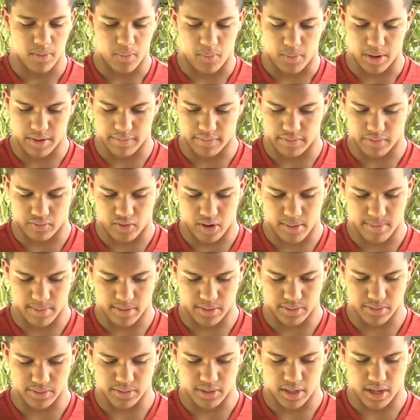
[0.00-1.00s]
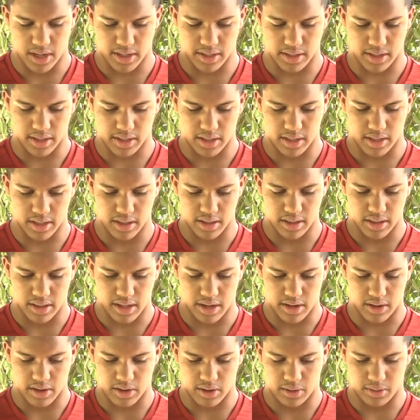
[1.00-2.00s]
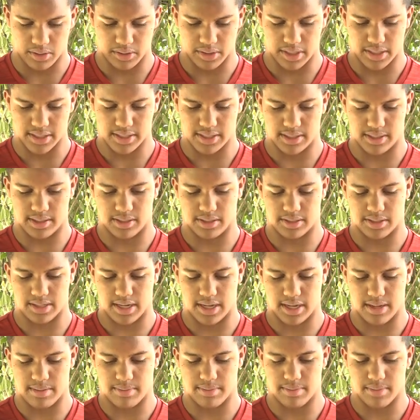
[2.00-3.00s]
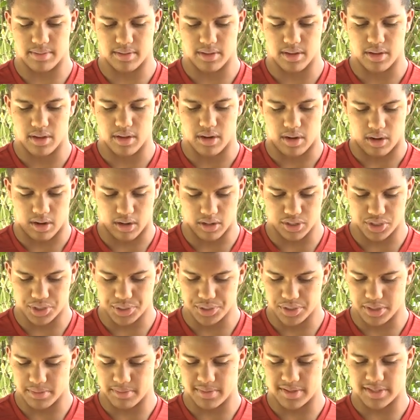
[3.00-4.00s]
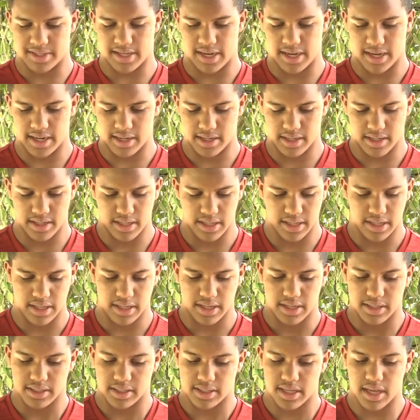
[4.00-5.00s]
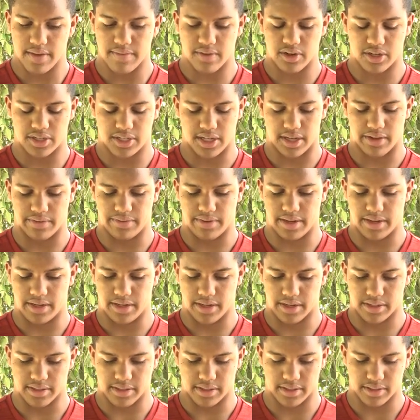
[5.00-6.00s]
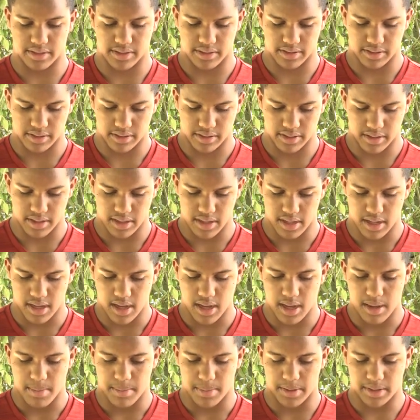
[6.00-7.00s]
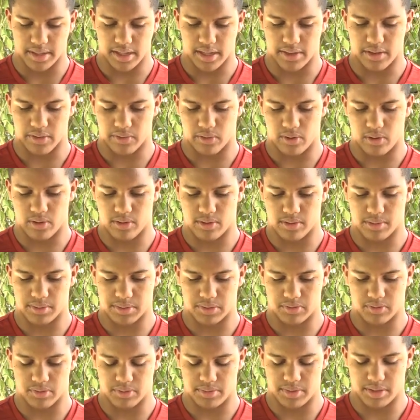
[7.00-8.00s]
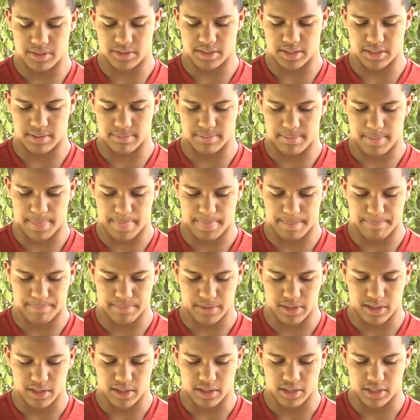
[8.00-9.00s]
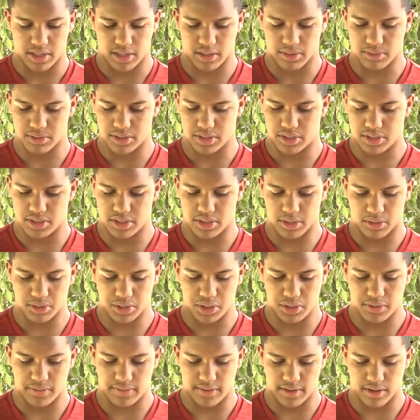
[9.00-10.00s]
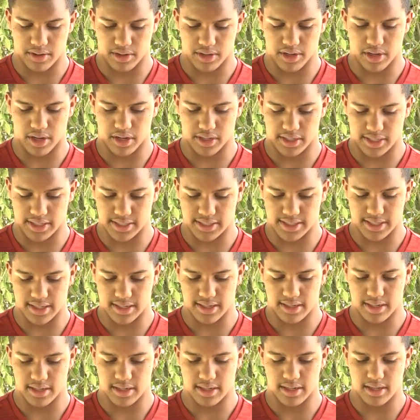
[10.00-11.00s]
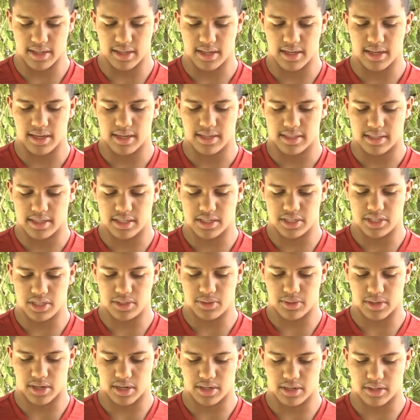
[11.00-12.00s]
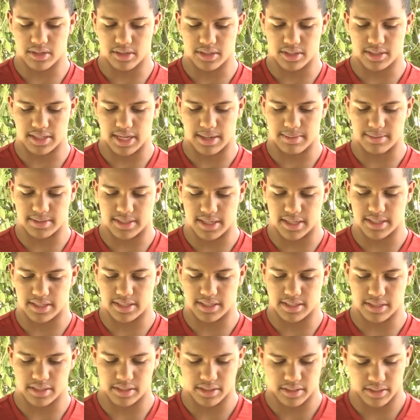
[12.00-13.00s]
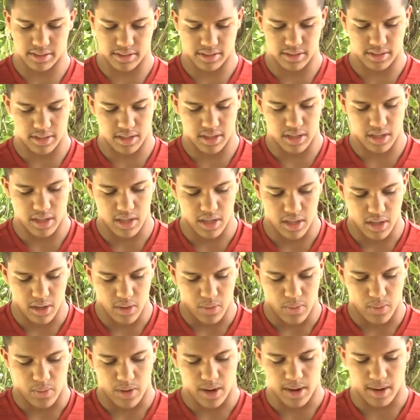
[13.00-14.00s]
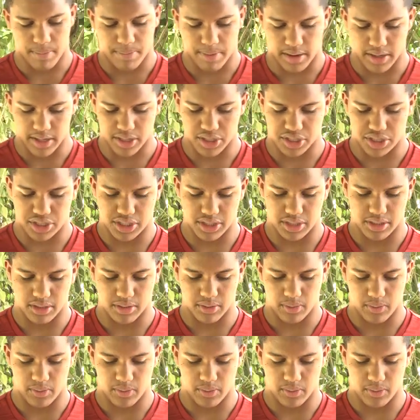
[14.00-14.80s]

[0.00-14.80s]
One of the criminals hung there hurled insults at him. "Aren't you the Messiah? Save yourself and us." But the other criminal rebuked him. Don't you fear God?" he said. "Since you are under the same sentence, we are punished